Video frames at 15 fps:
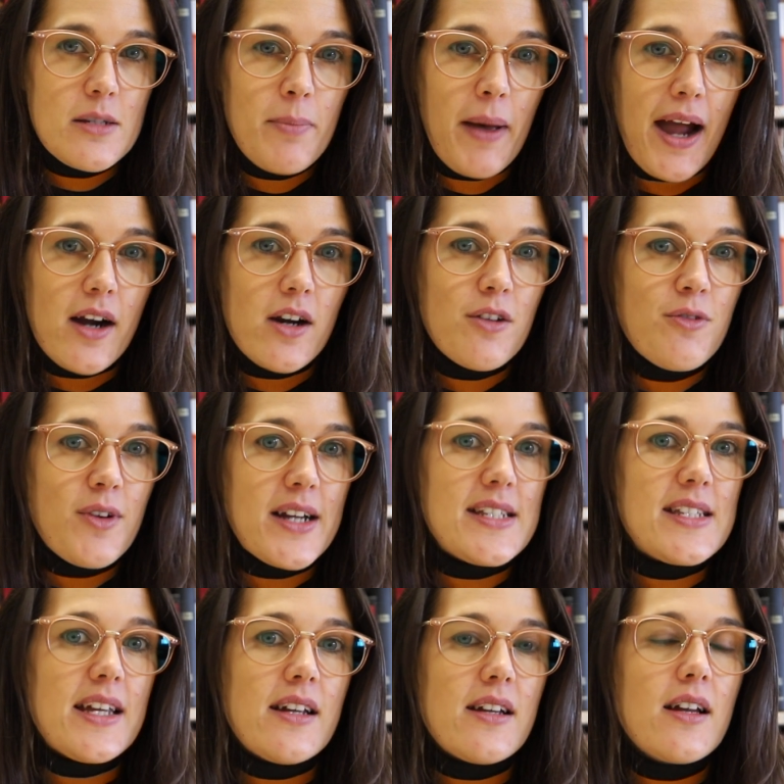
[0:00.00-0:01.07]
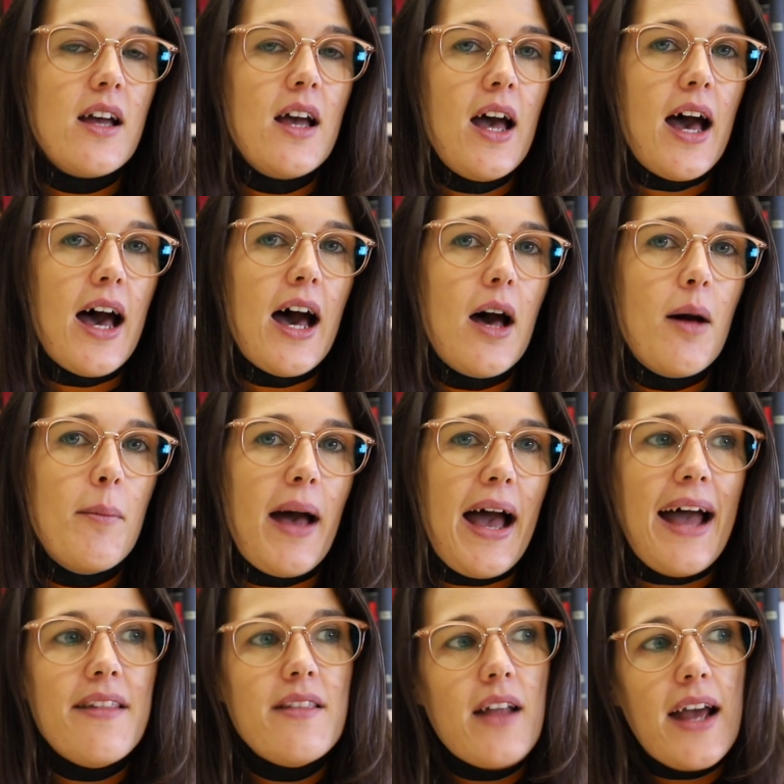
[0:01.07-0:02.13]
to paraphrasing.
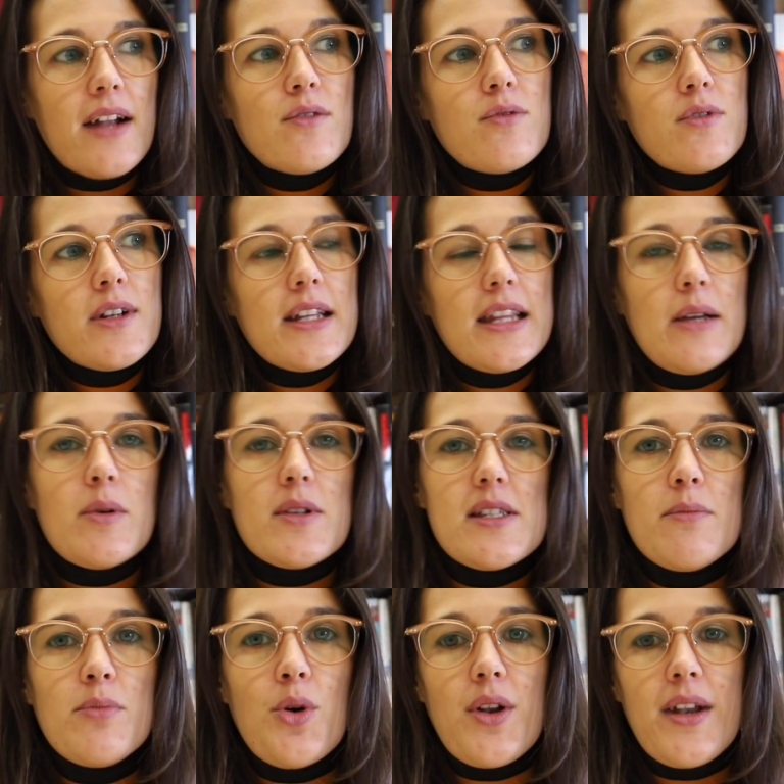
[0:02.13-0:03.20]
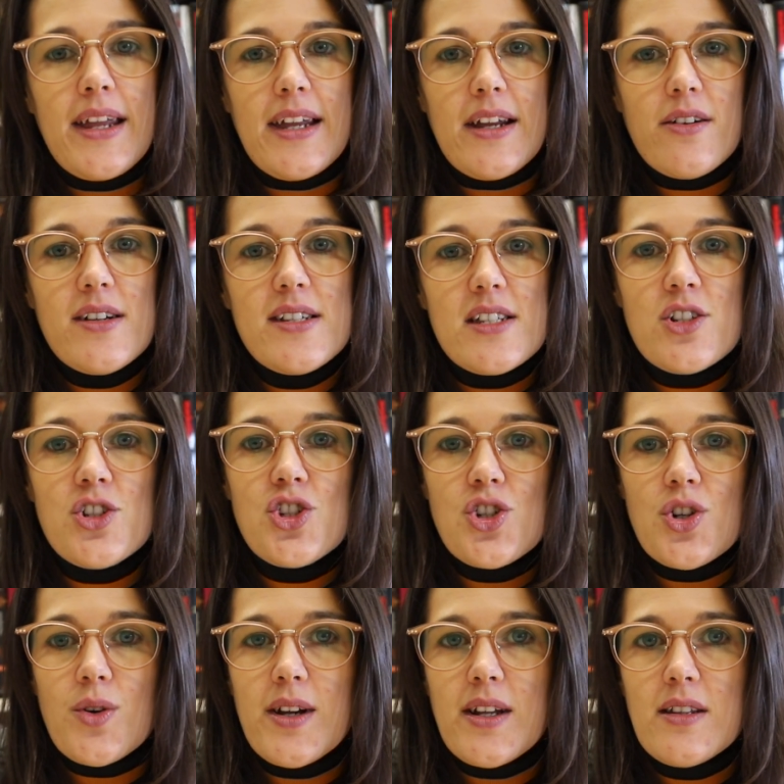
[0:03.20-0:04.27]
And really what's important here is
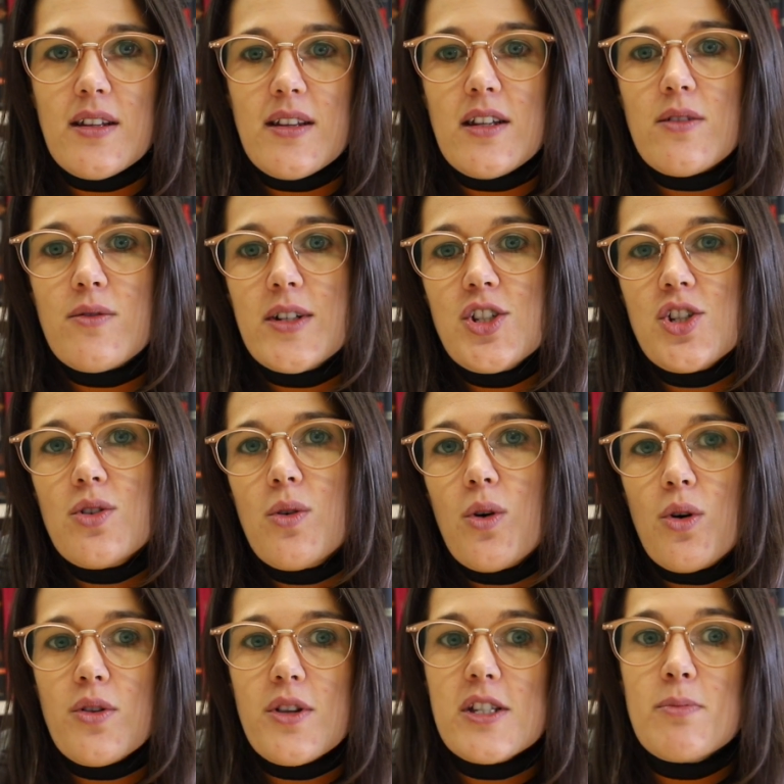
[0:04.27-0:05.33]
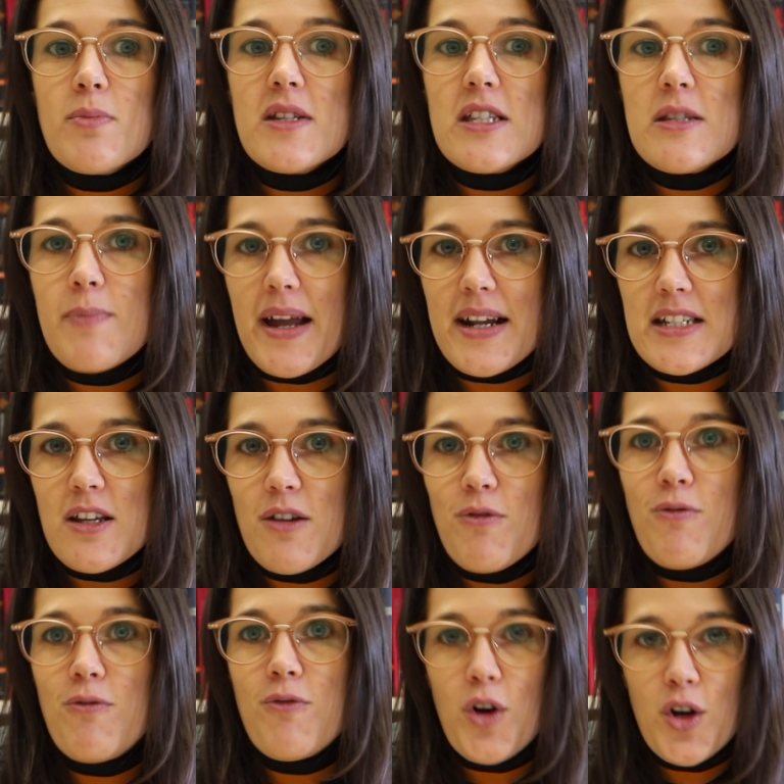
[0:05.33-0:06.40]
ensuring that the original author's
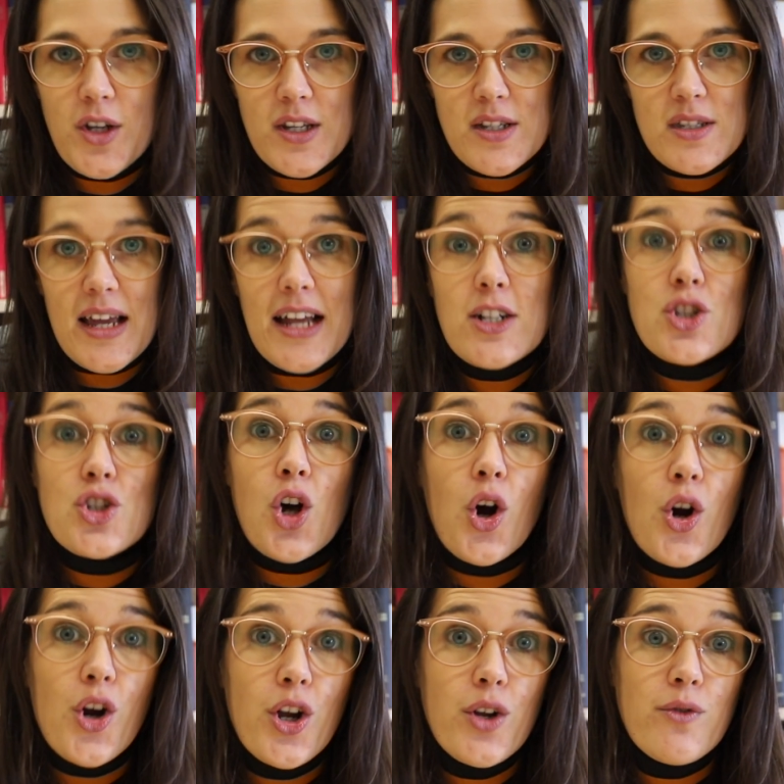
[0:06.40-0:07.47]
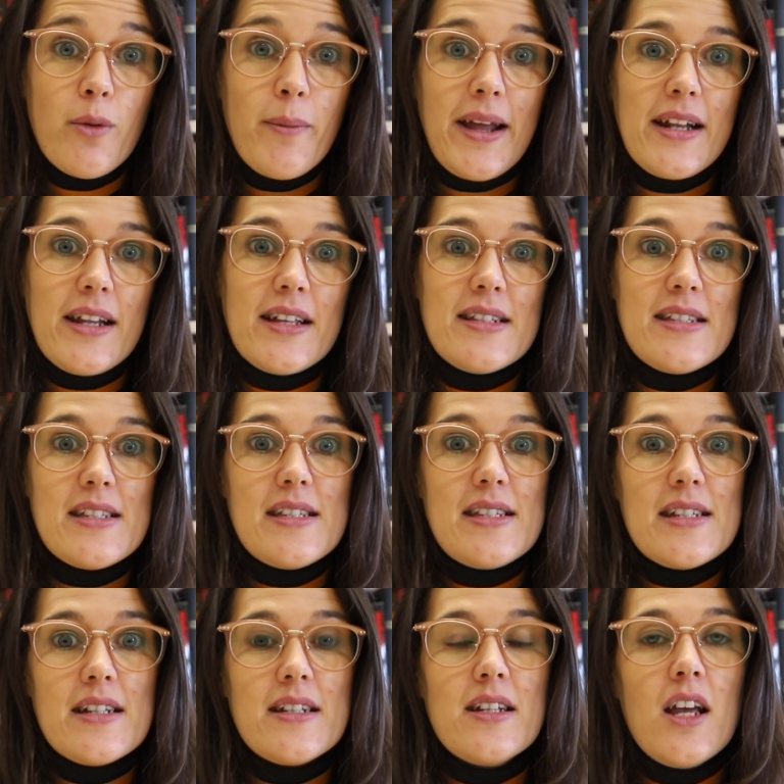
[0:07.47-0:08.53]
perspective, focus, and tone remain
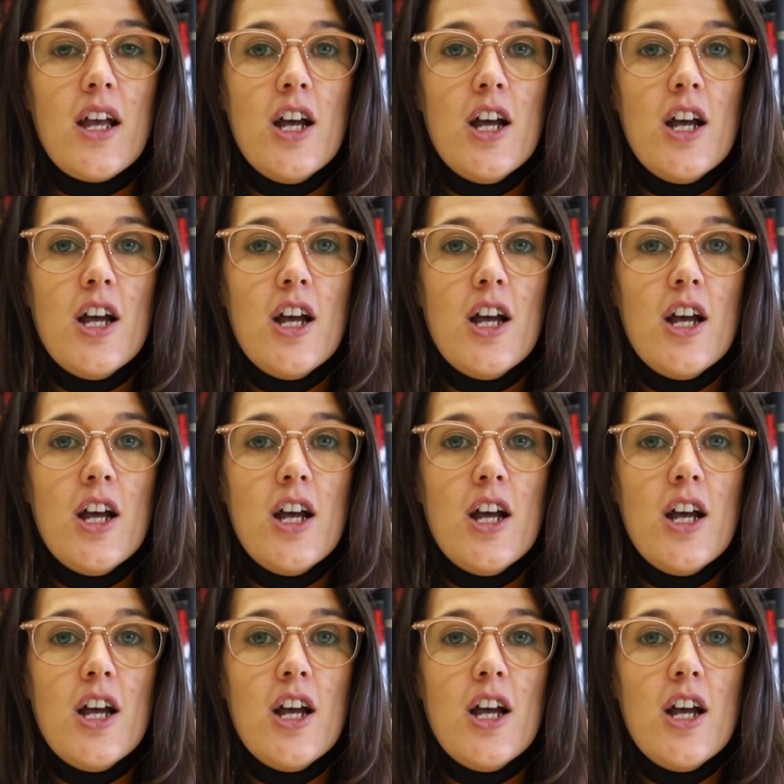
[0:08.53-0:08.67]
consistent.